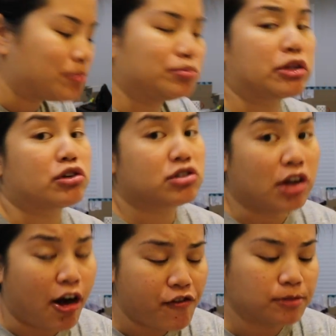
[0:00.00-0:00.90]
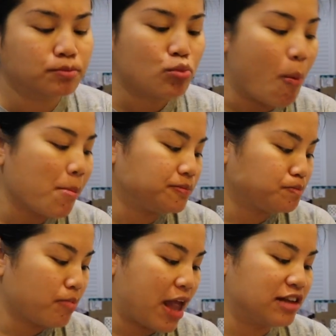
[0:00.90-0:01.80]
But they're soft,
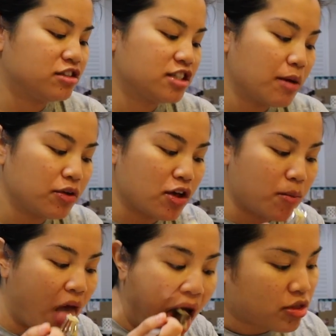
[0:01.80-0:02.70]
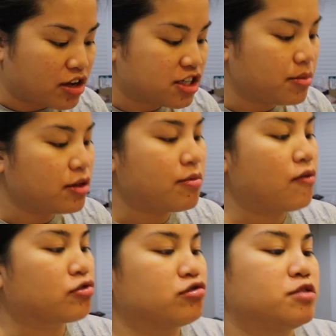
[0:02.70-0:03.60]
and some of them Some of them
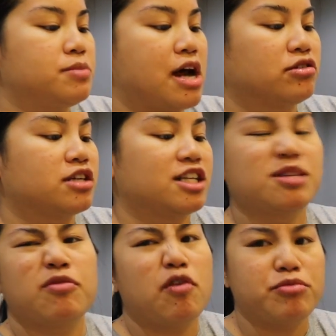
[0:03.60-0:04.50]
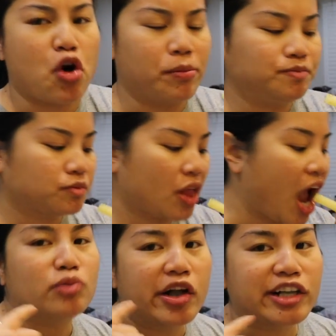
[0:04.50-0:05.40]
have a crispy outside, some of them don't.
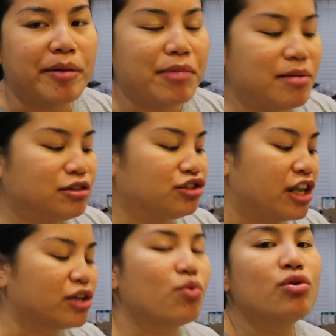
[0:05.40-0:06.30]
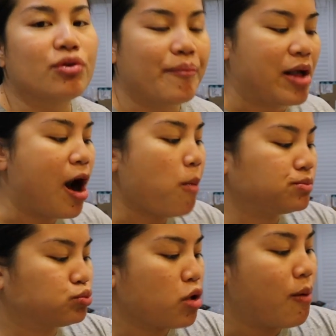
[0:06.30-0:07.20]
Again, my mistake. Ooh,
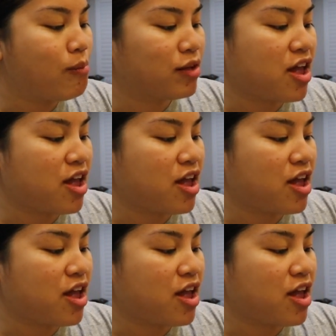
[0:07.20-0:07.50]
hot. The